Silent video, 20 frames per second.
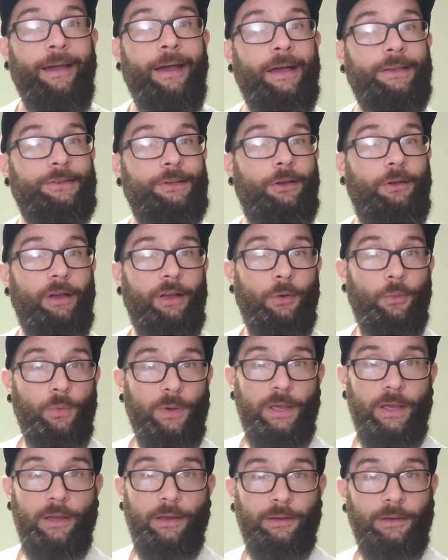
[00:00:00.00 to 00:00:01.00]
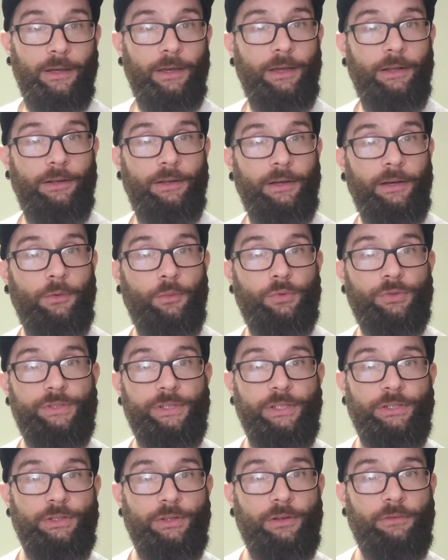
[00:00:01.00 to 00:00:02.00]
has a great week, and we'll
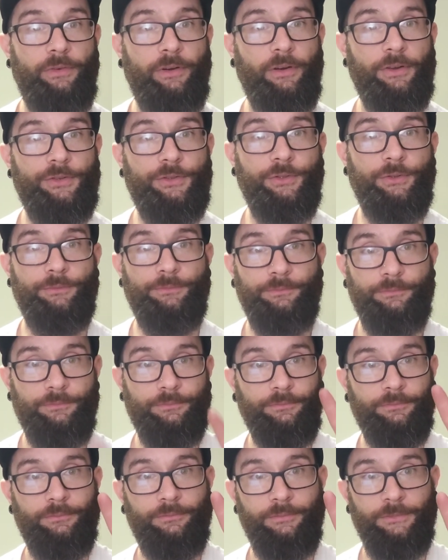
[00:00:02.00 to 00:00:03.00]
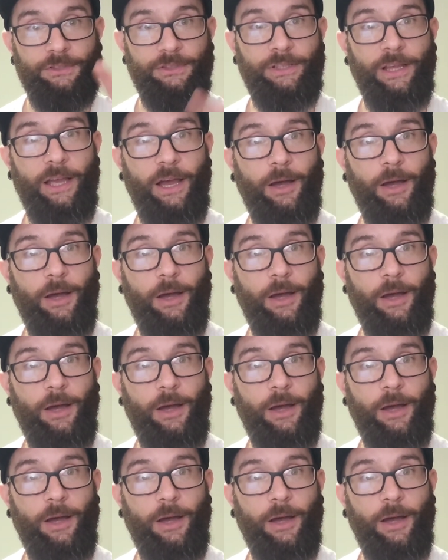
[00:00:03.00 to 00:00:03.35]
see each other very soon. Stay